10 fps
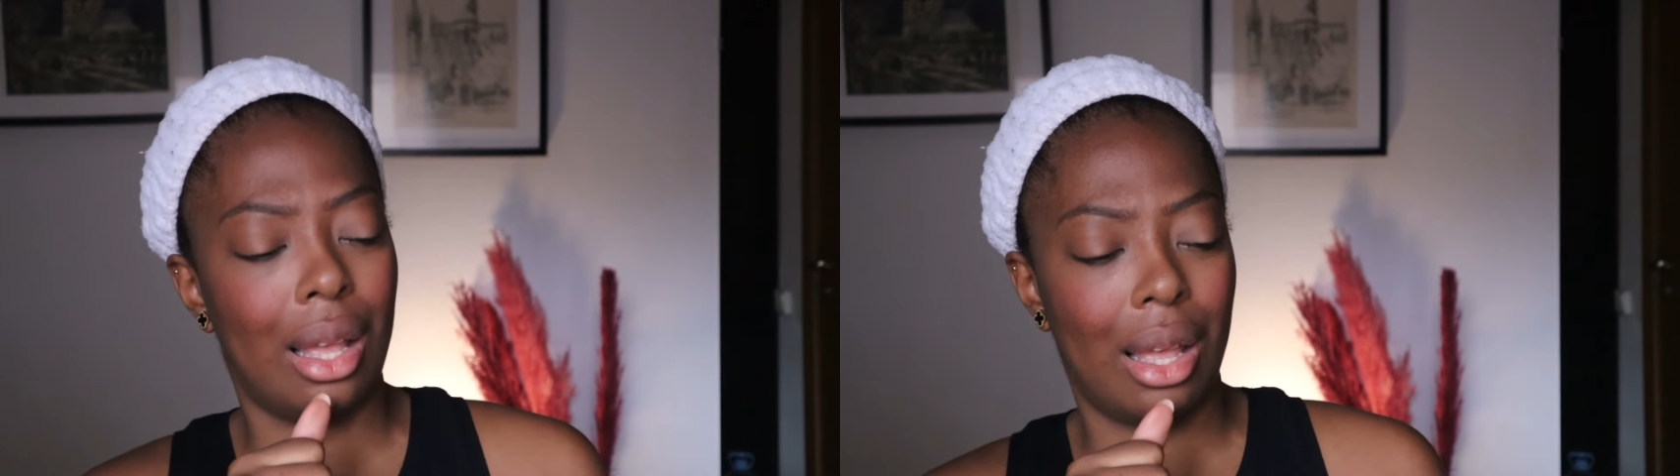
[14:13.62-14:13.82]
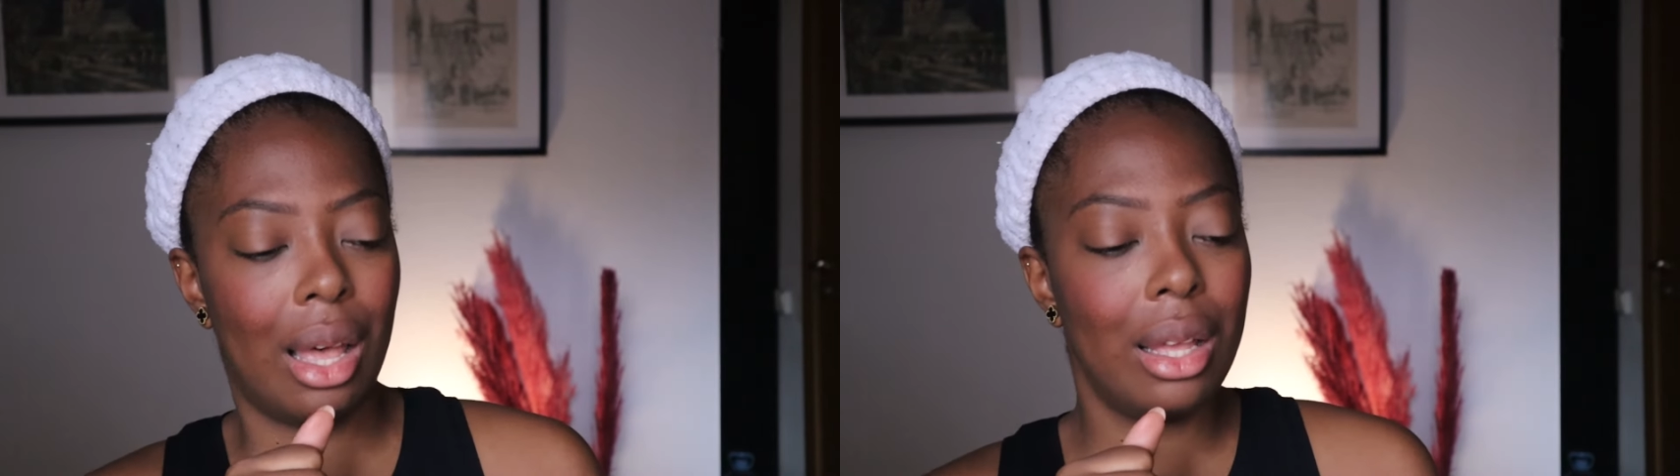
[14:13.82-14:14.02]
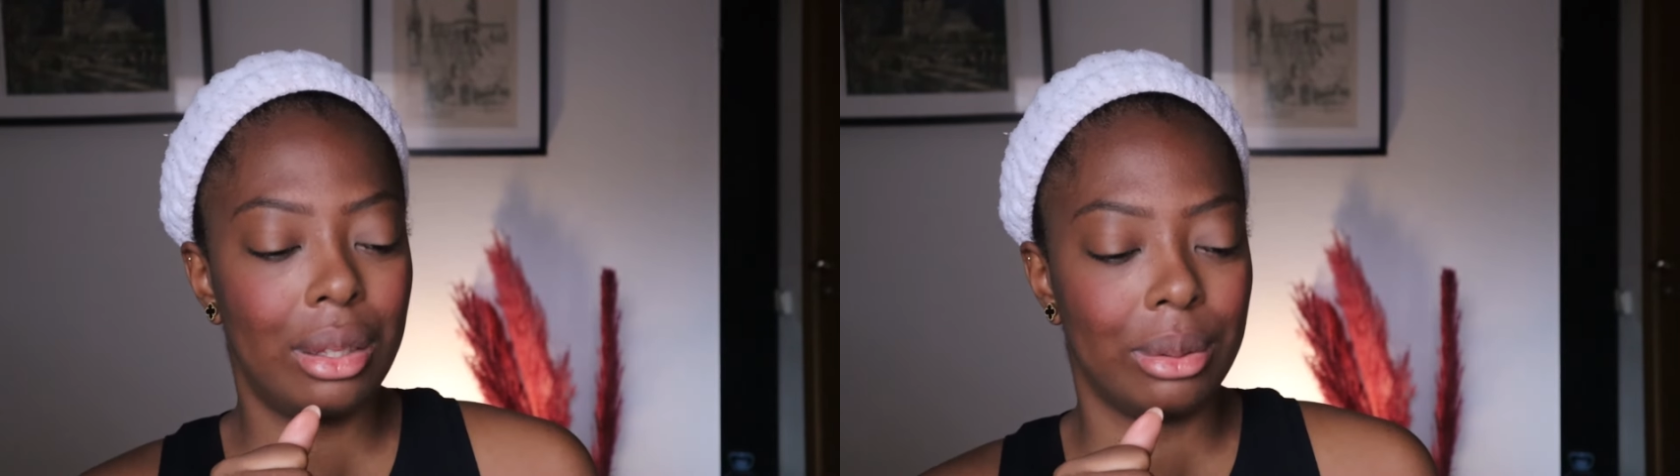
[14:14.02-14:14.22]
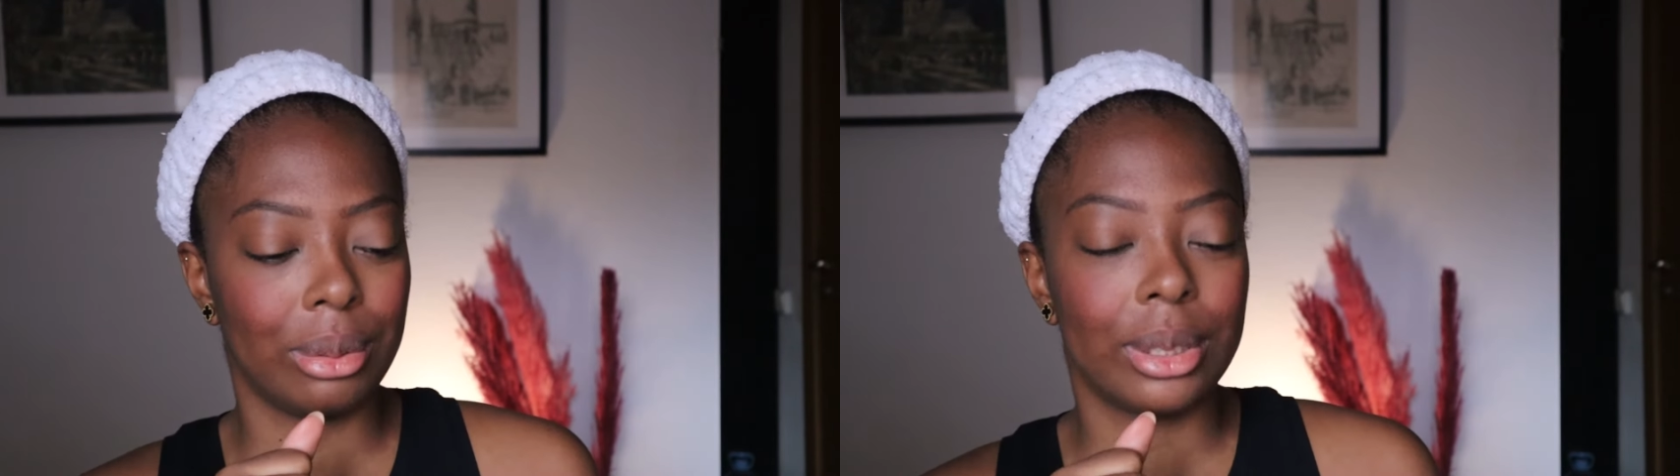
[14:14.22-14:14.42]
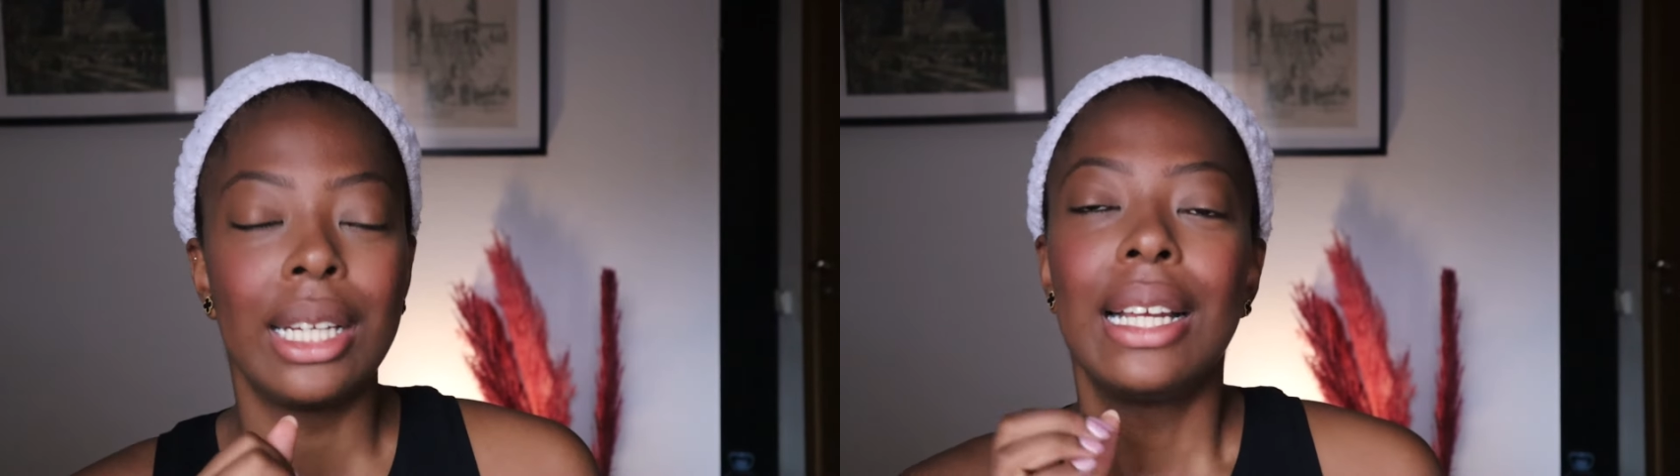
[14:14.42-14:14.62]

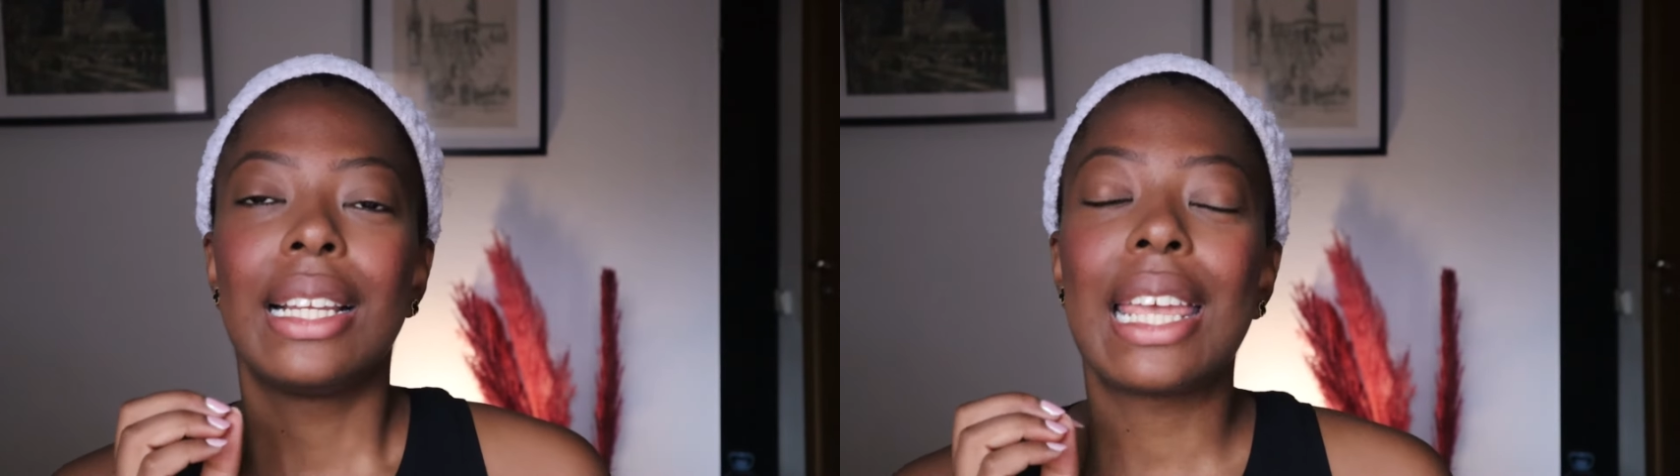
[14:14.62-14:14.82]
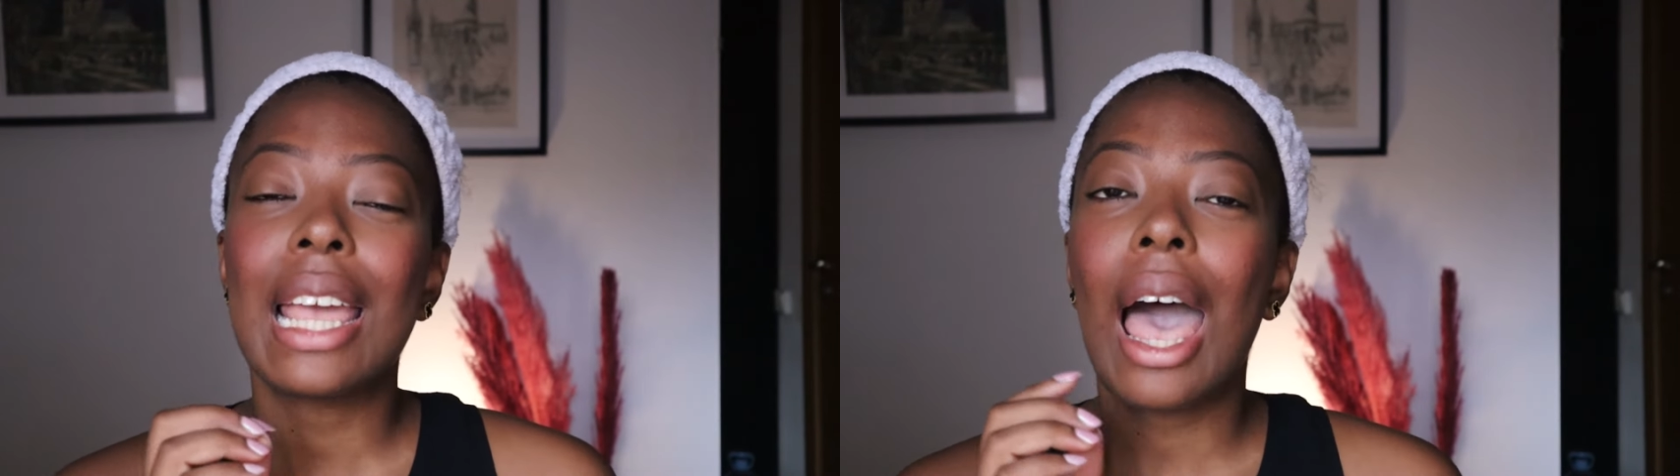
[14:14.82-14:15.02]
oh, like